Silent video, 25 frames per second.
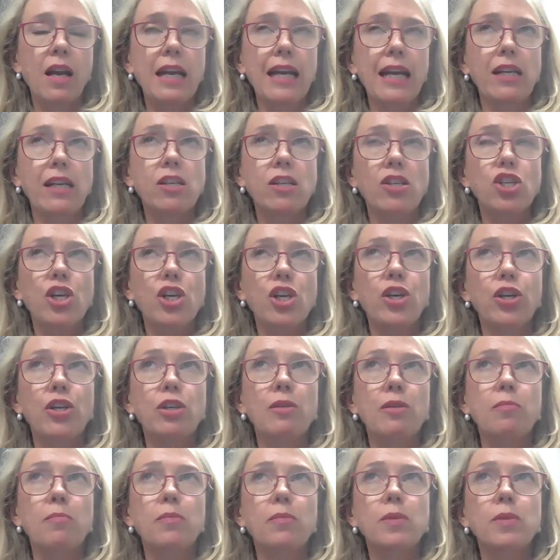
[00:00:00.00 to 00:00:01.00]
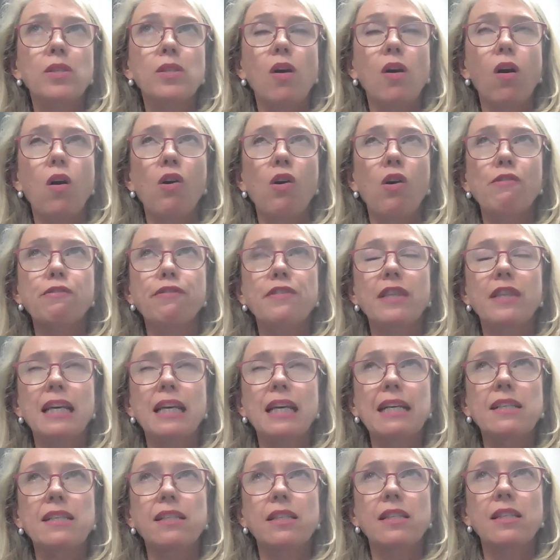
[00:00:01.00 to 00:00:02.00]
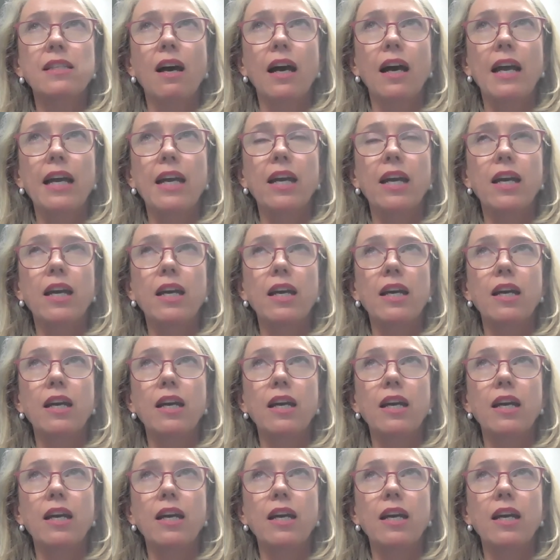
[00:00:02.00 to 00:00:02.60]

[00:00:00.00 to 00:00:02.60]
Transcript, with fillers: In terms of things like,